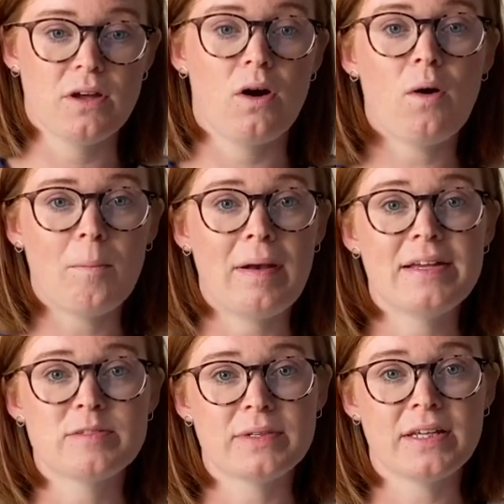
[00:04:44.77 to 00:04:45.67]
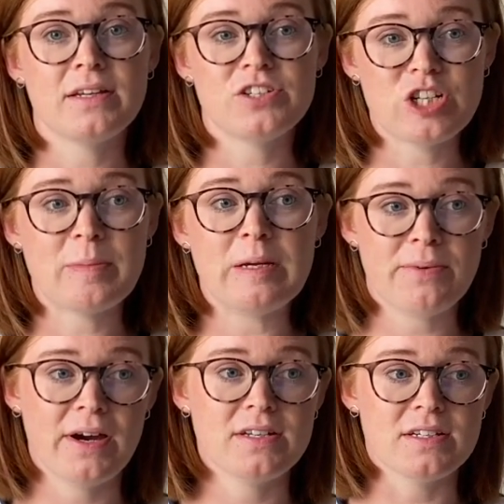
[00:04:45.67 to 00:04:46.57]
on placement in GP
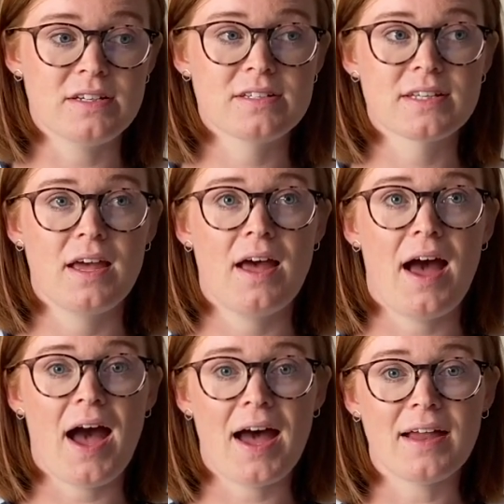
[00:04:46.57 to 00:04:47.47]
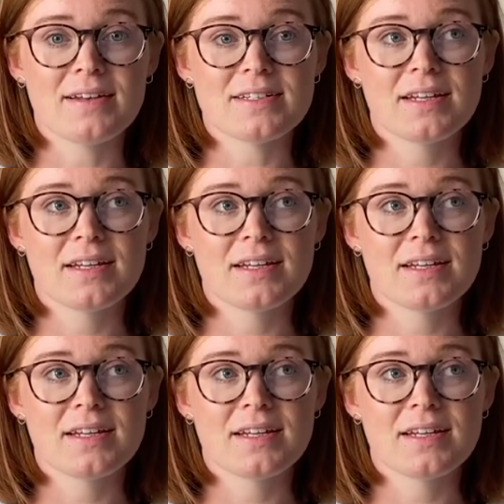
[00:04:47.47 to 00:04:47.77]
practice, and